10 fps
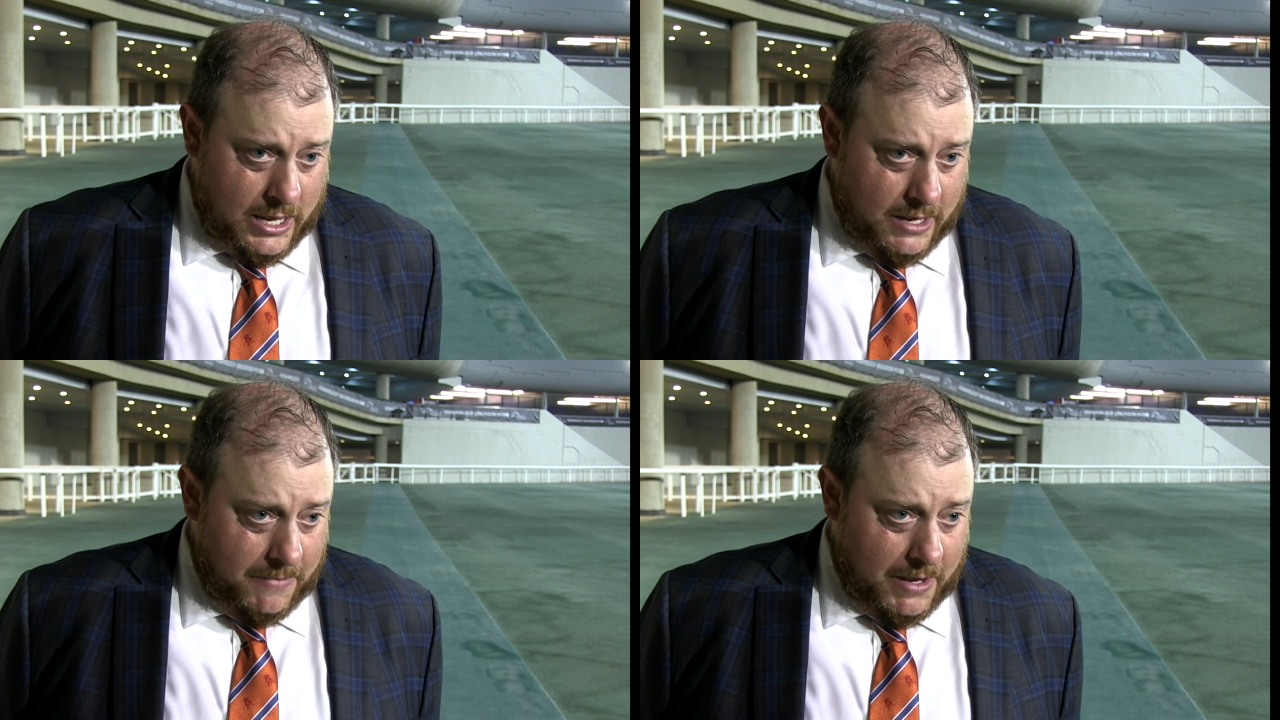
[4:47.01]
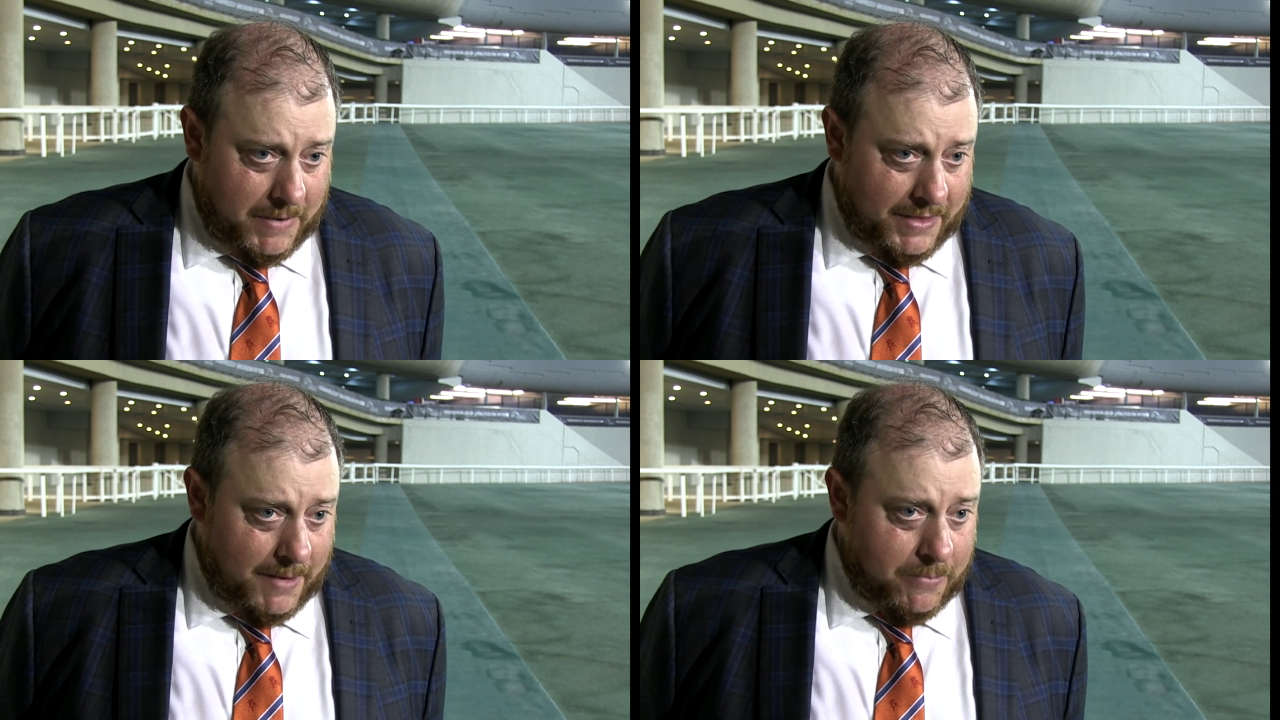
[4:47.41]
Um, and
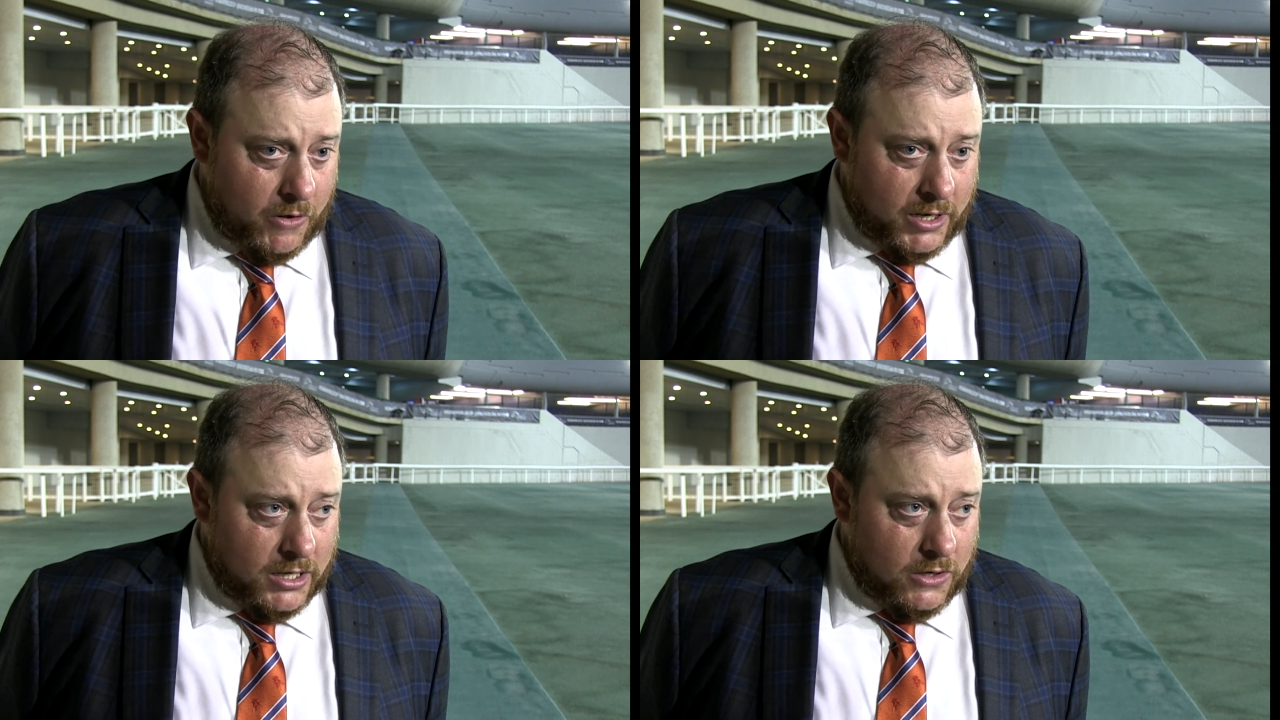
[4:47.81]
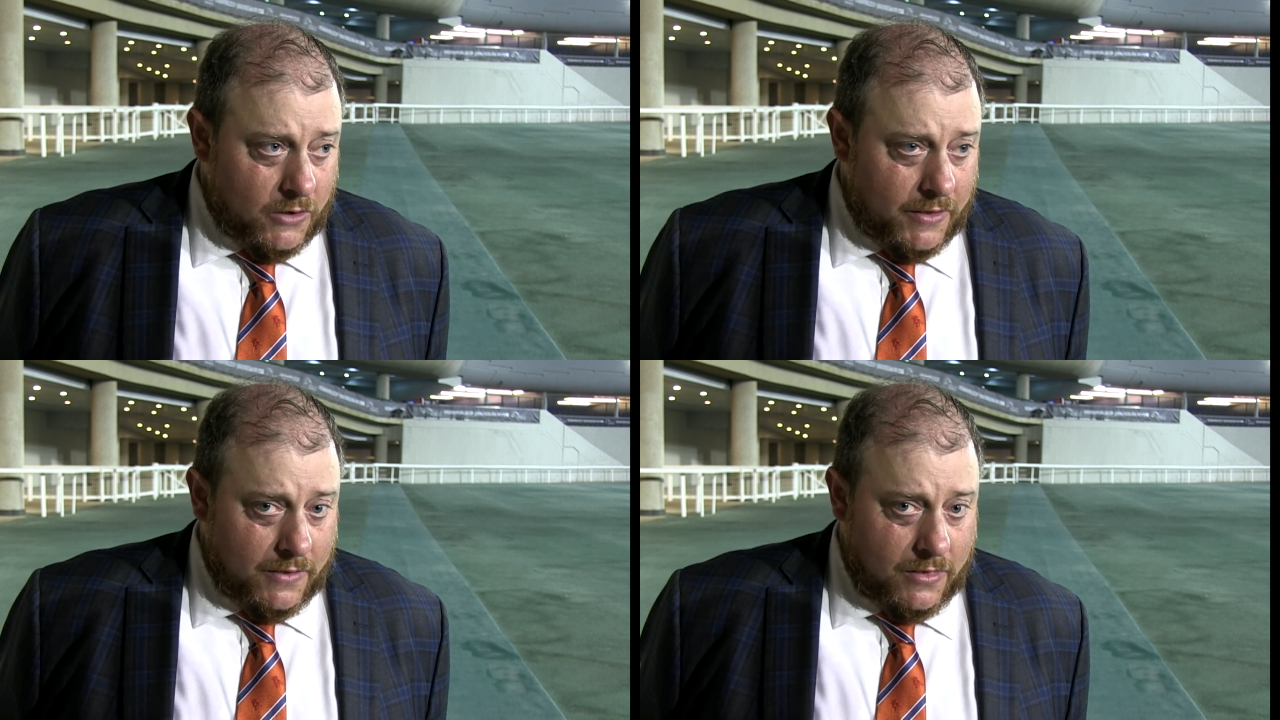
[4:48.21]
by that point, you
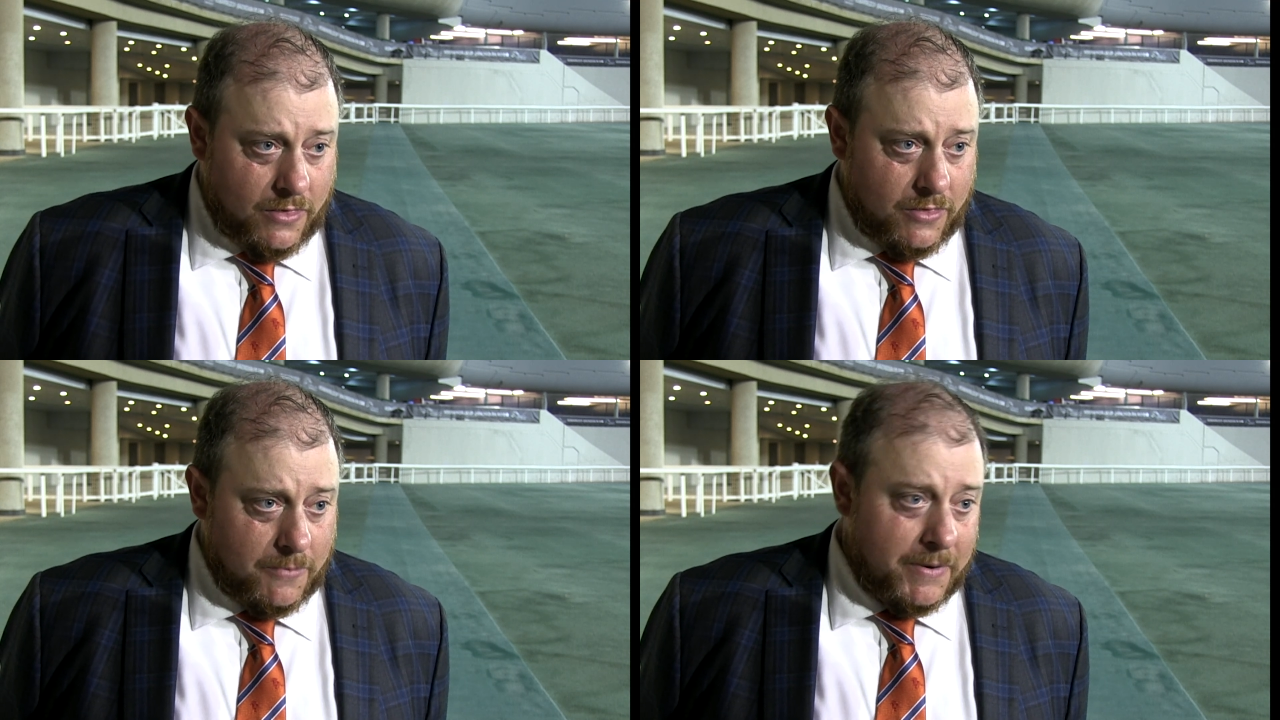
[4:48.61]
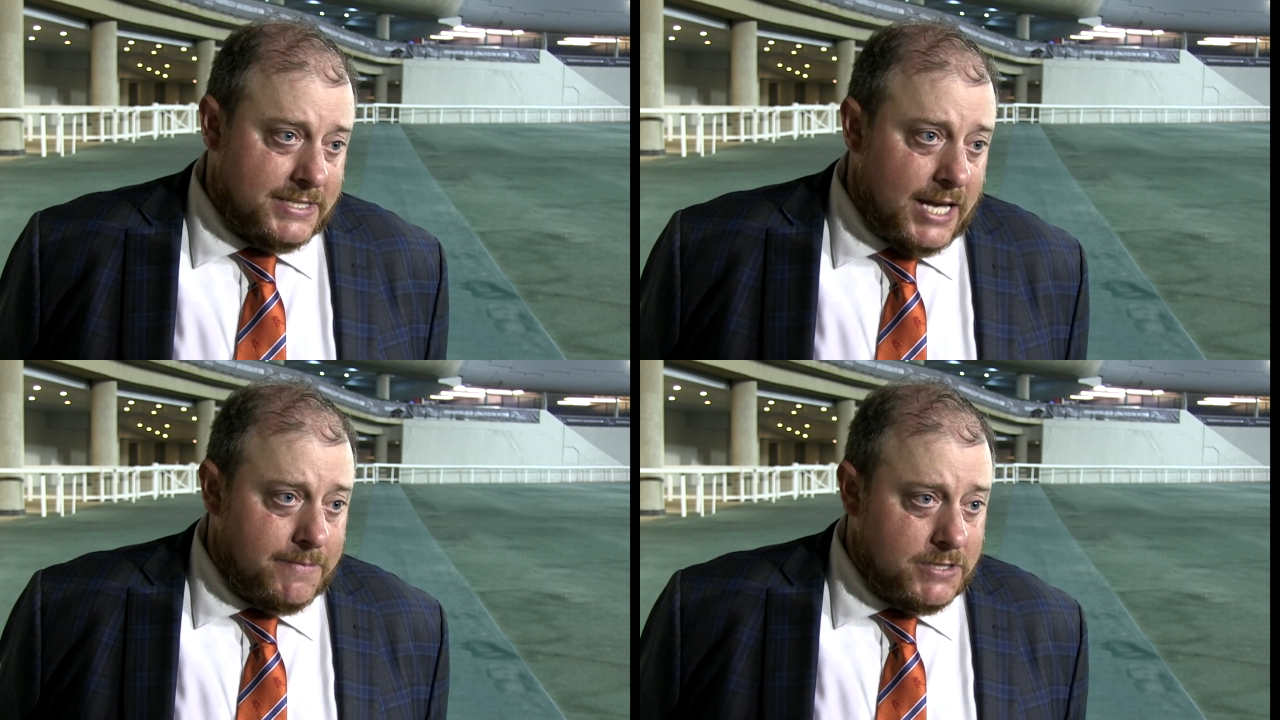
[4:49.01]
know, the, the,
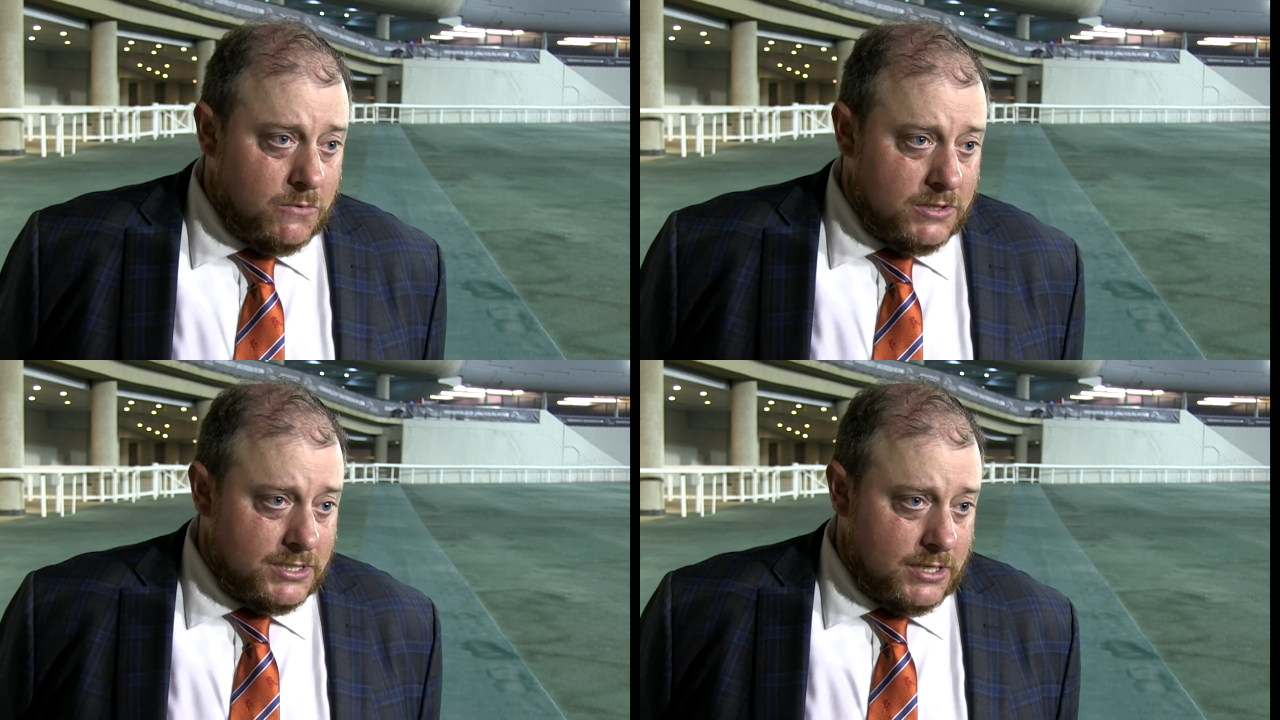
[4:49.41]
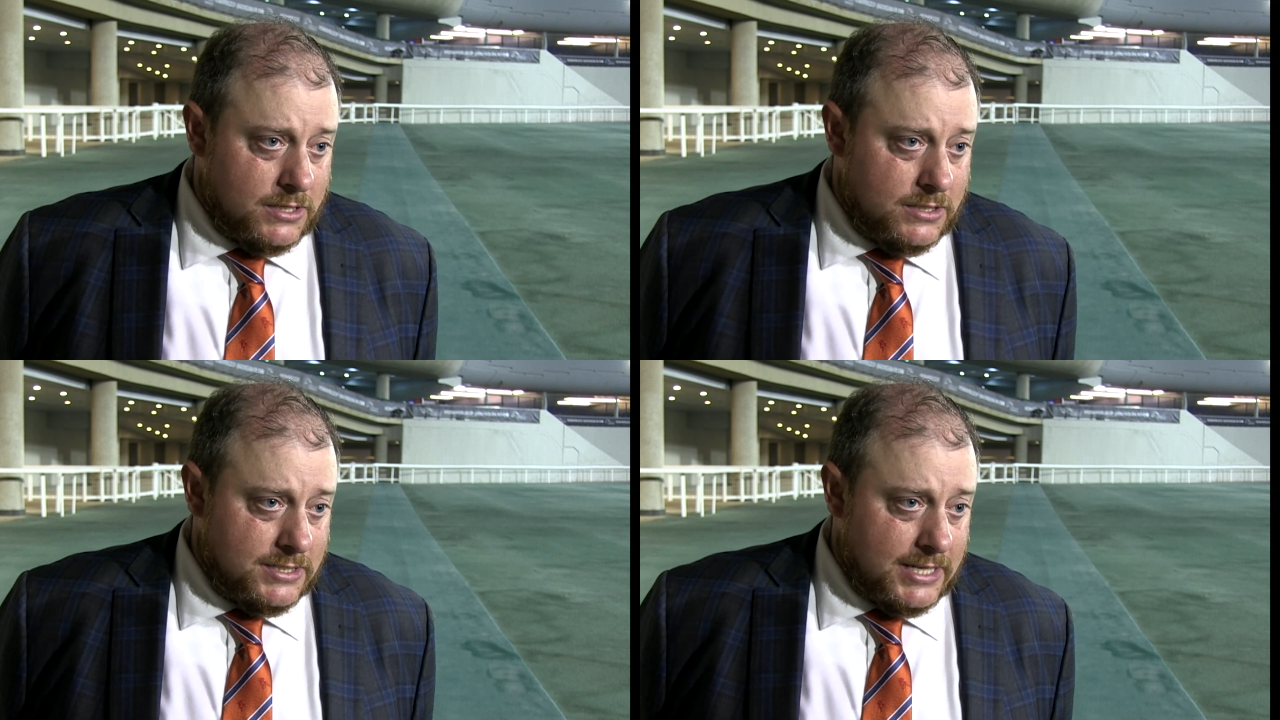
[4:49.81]
best option was
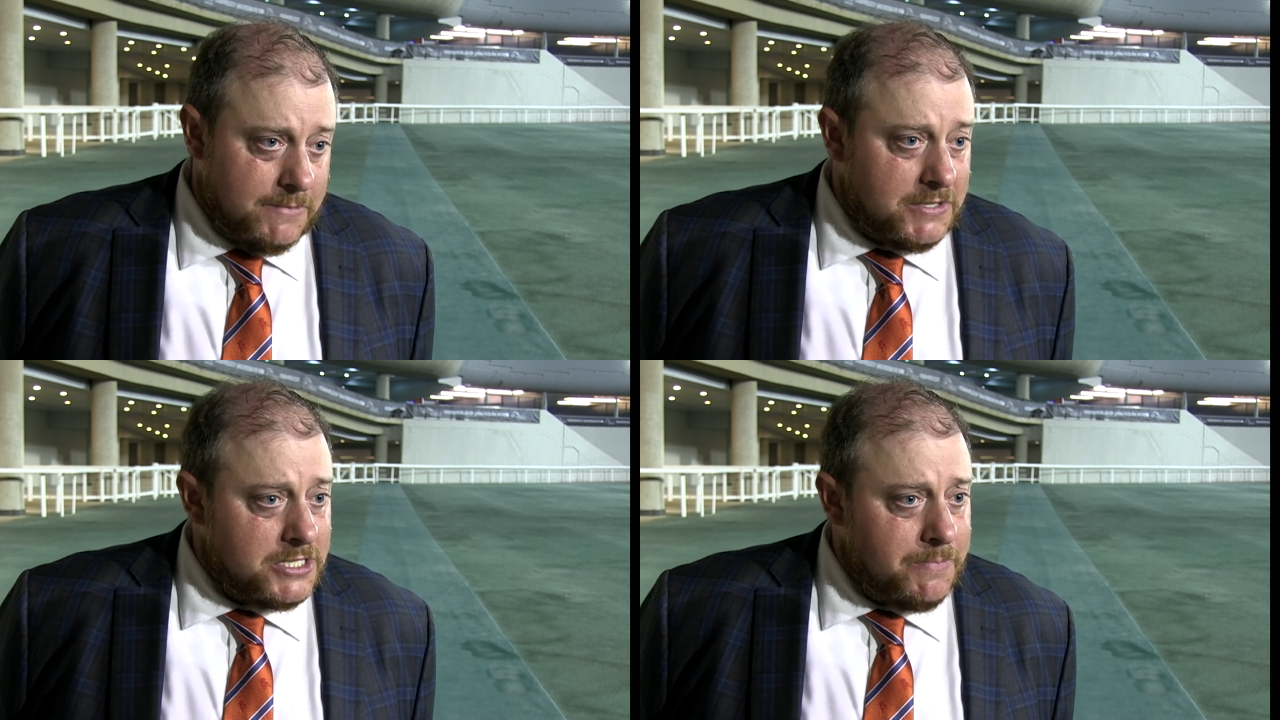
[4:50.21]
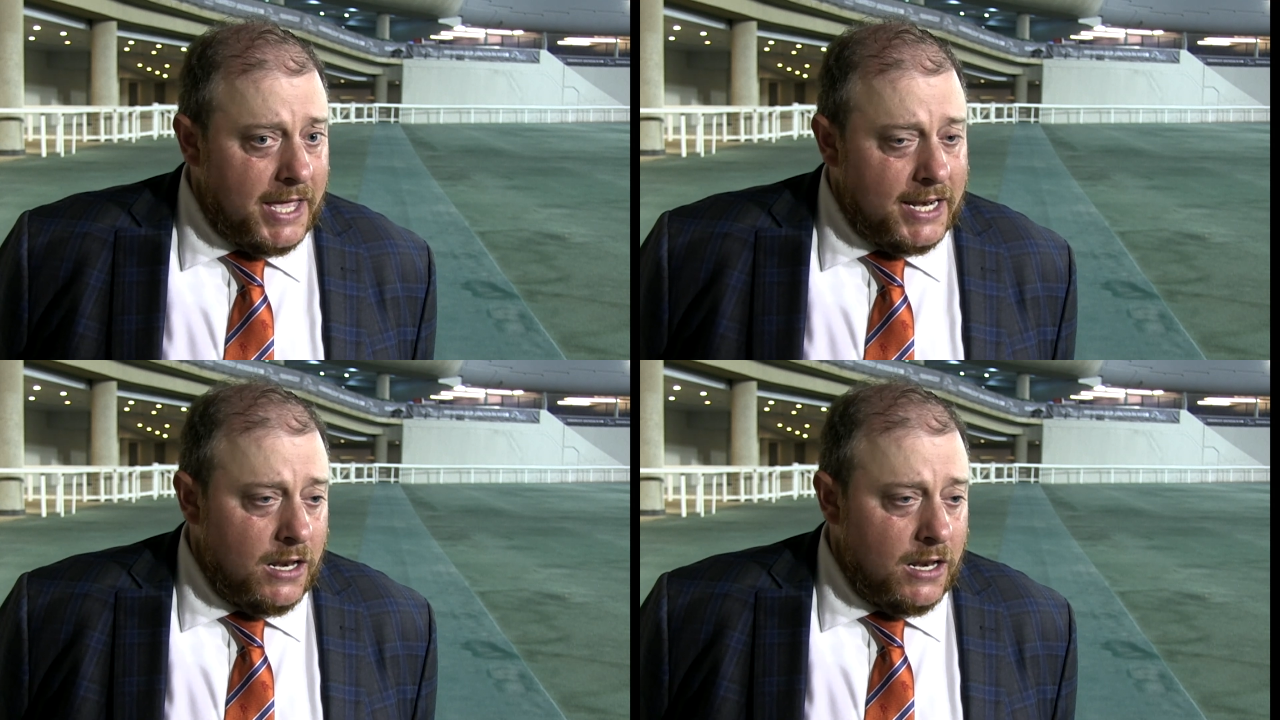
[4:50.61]
to, to send them to Japan.